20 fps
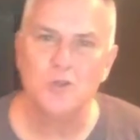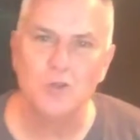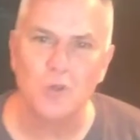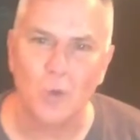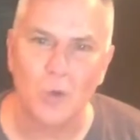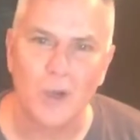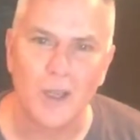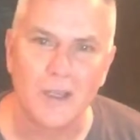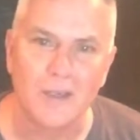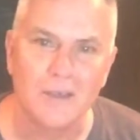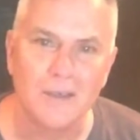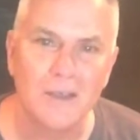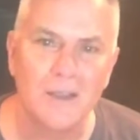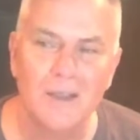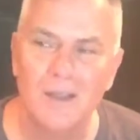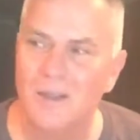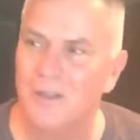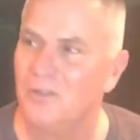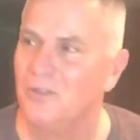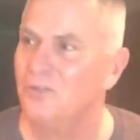you join
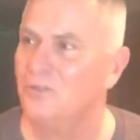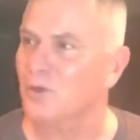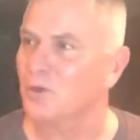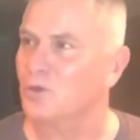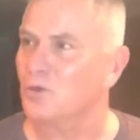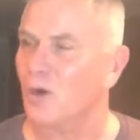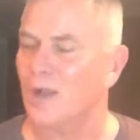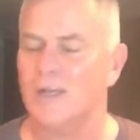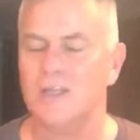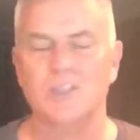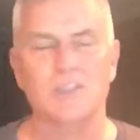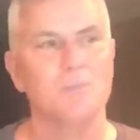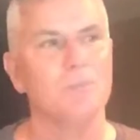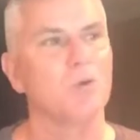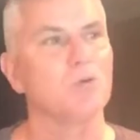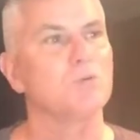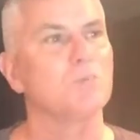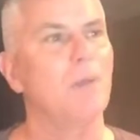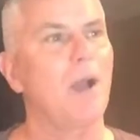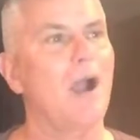the greatest and
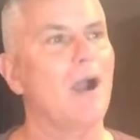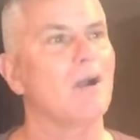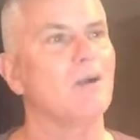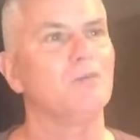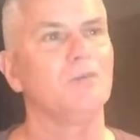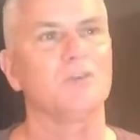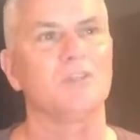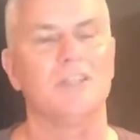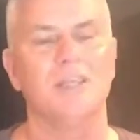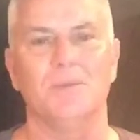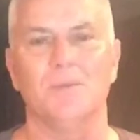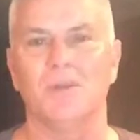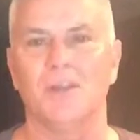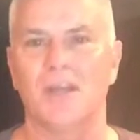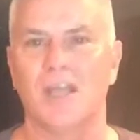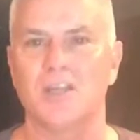most powerful team in the